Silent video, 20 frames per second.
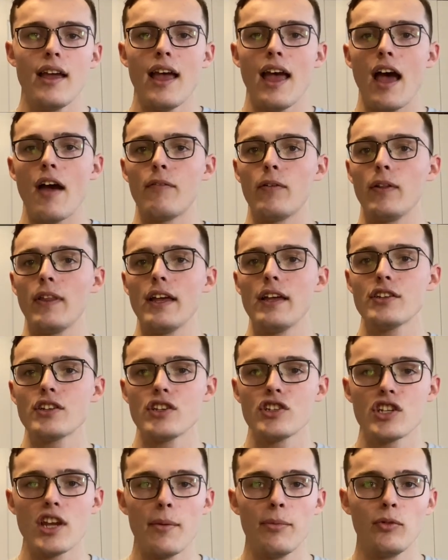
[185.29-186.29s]
have
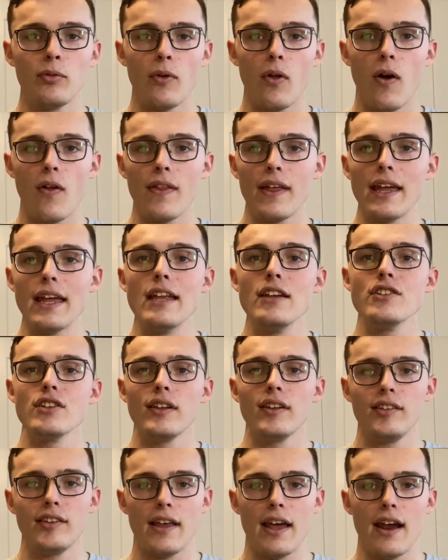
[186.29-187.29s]
relationships with all the
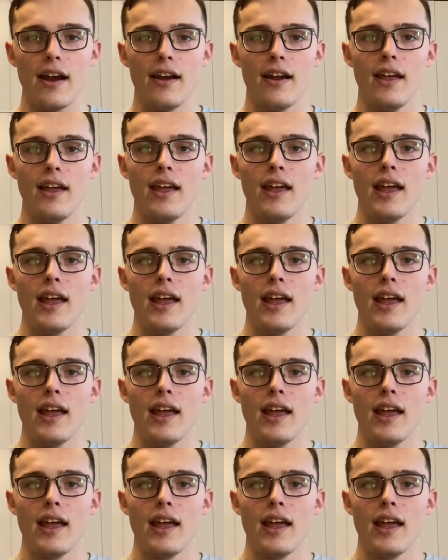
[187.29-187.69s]
agents there,